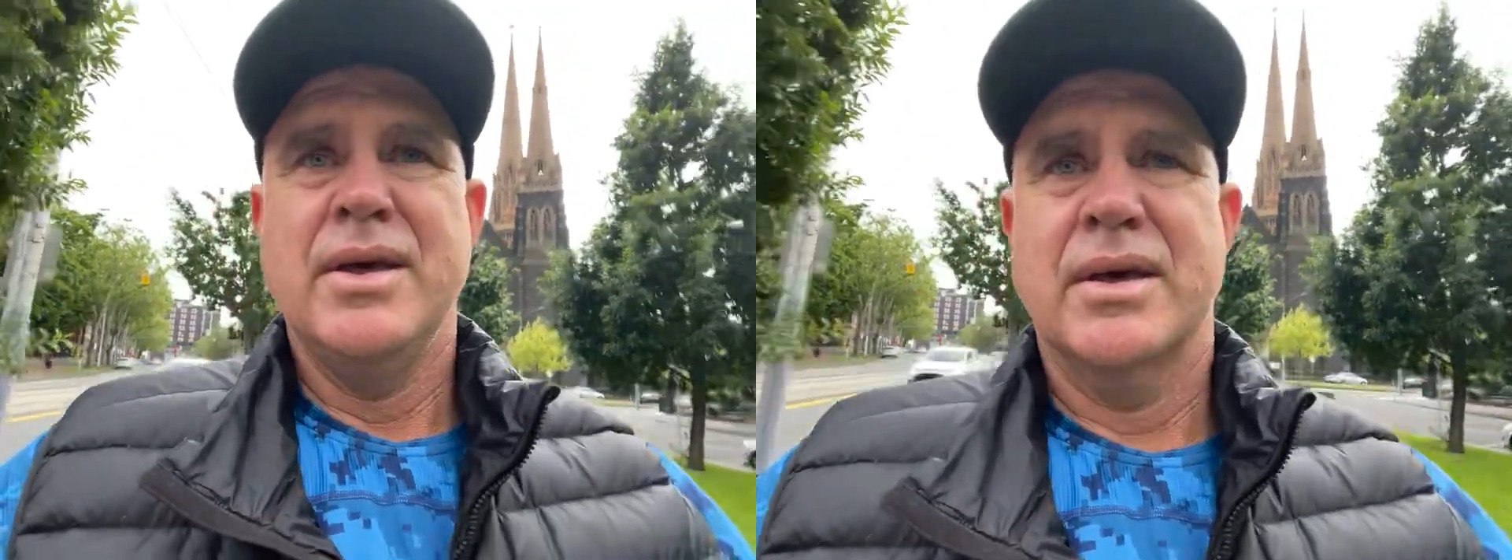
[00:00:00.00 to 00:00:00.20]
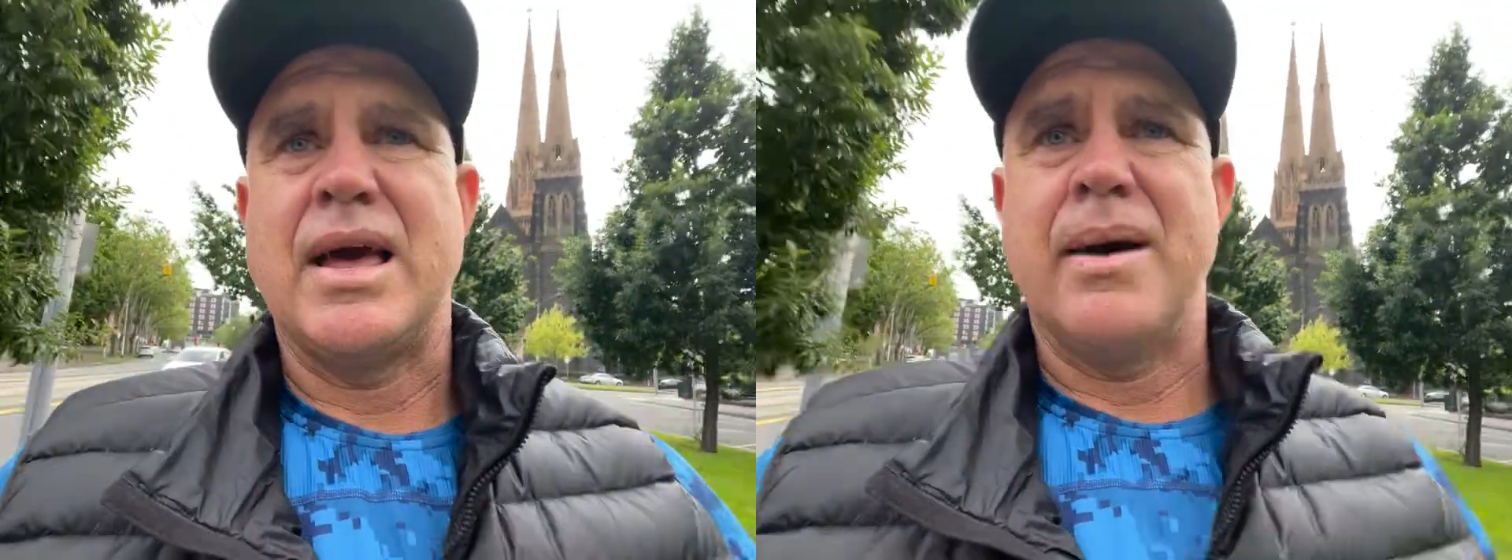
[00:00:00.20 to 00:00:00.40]

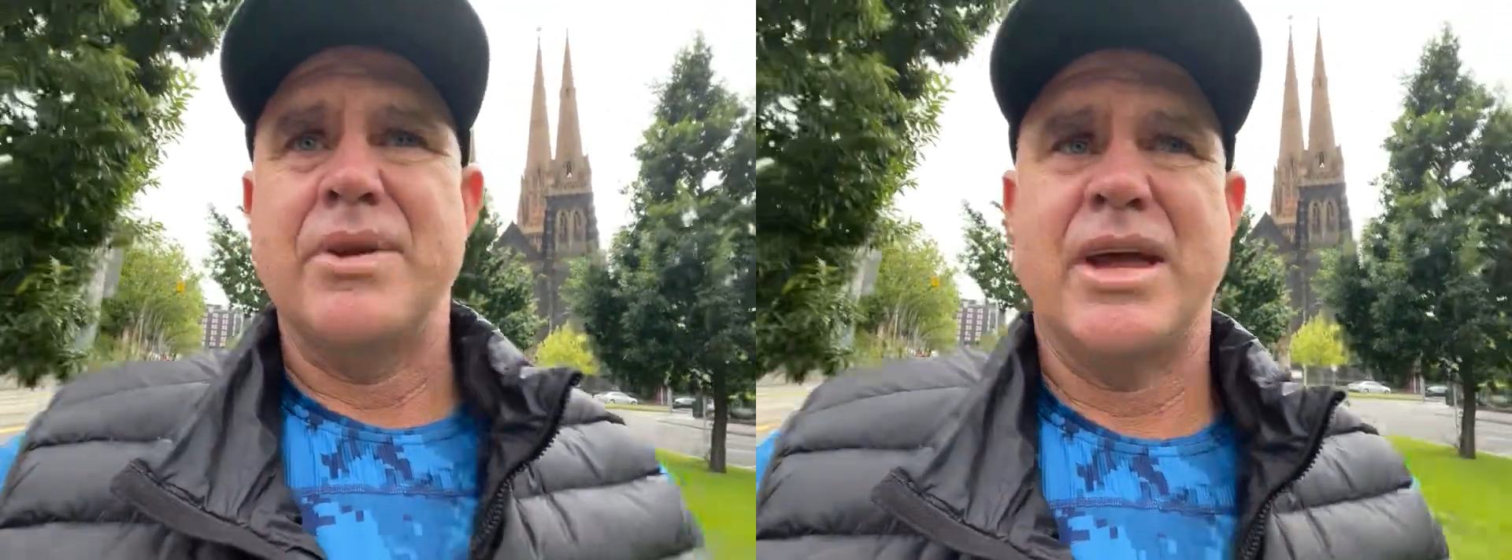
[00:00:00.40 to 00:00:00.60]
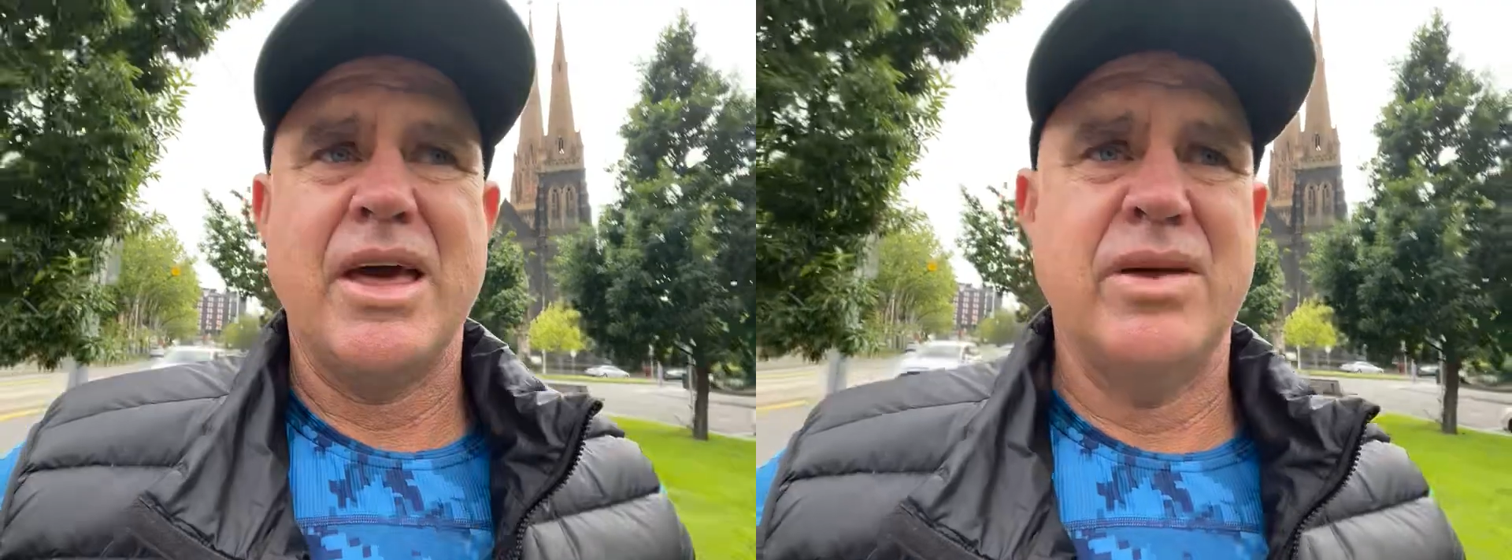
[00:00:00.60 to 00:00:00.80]
come
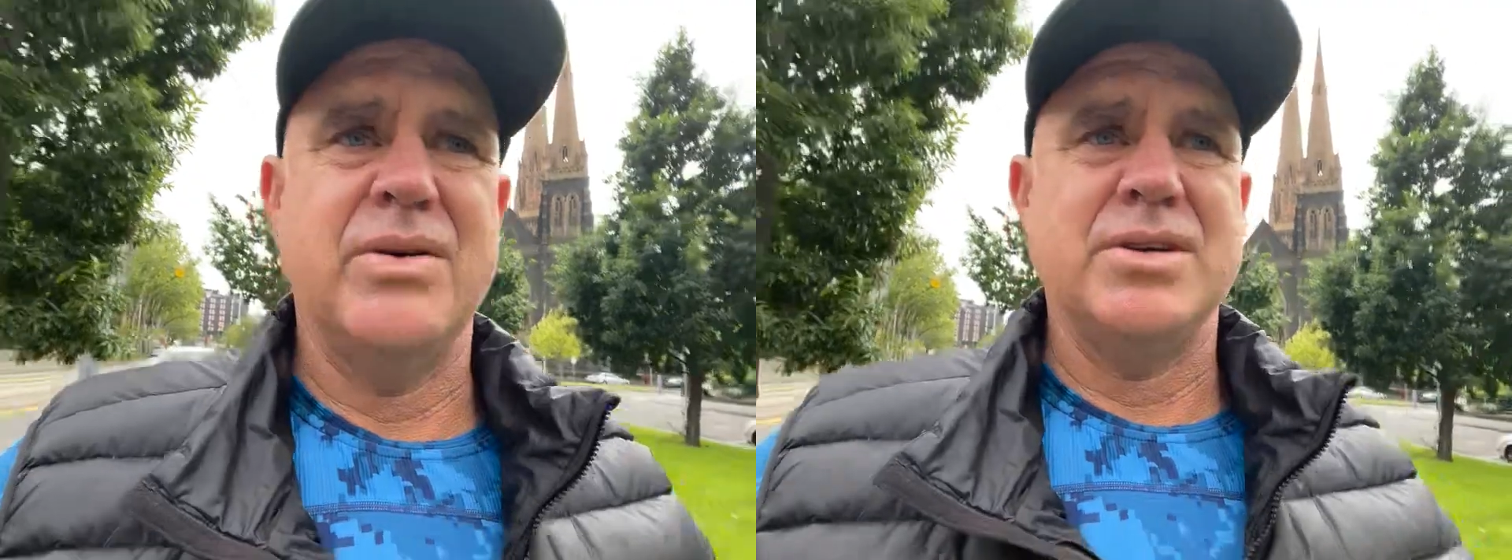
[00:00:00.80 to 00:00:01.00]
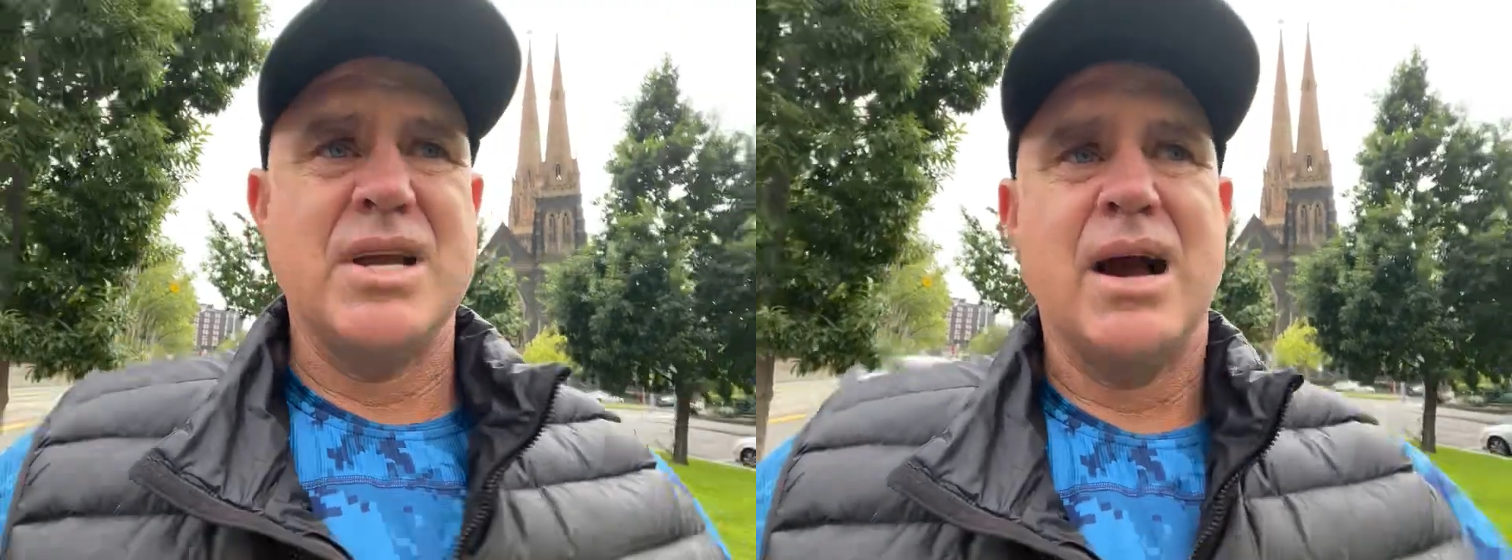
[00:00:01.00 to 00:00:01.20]
together
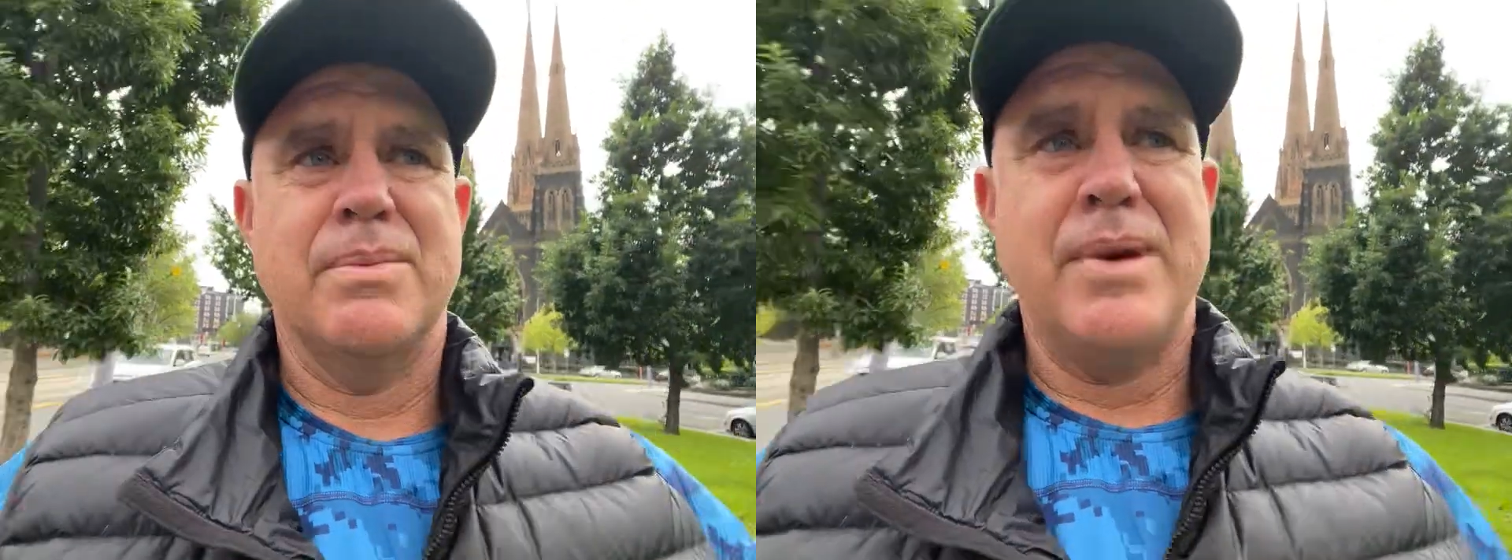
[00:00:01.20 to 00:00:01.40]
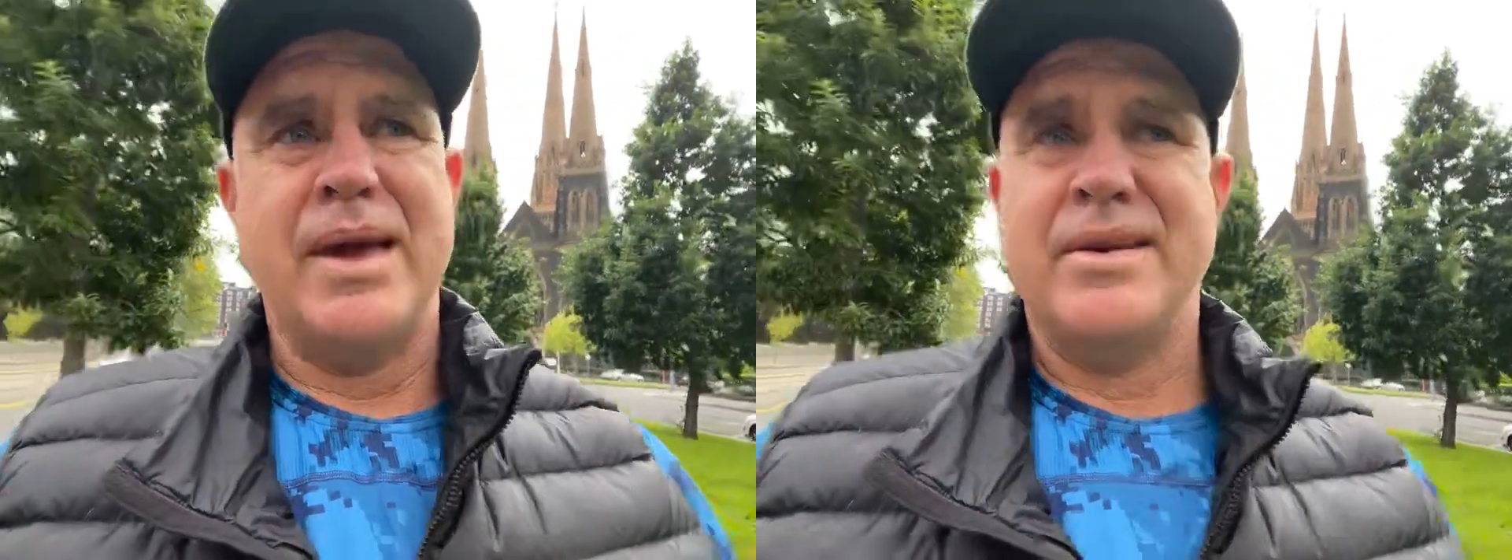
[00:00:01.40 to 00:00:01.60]
as young
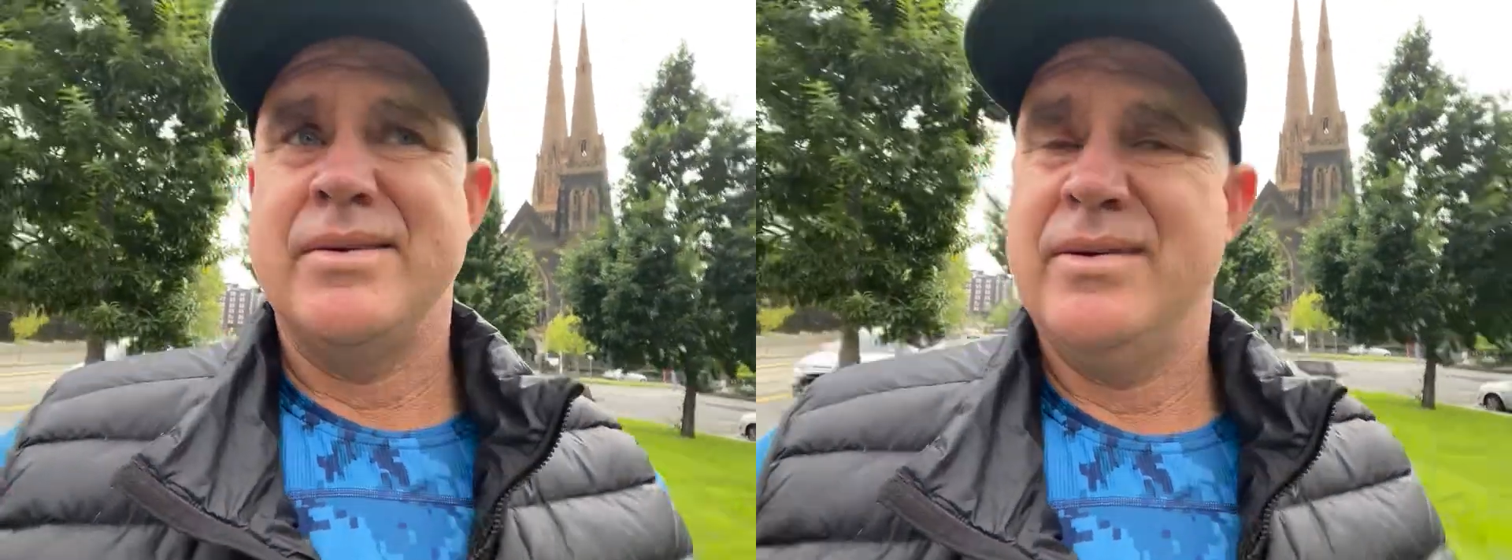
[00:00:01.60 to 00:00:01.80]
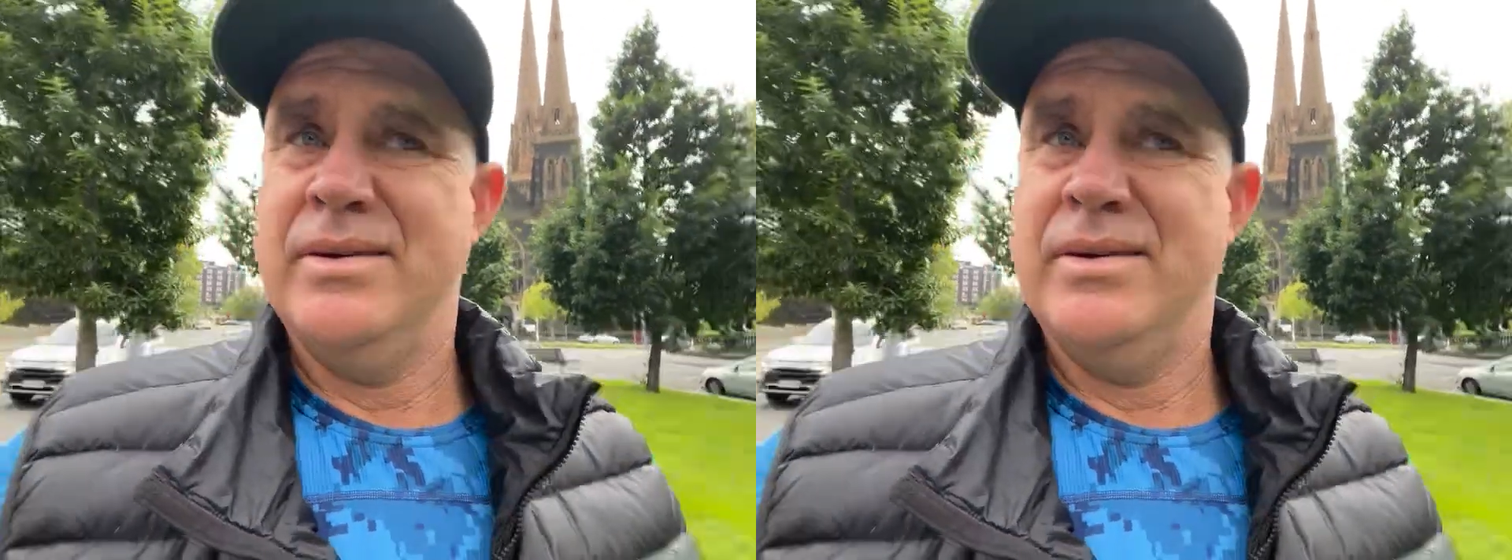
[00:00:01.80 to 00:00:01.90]
men,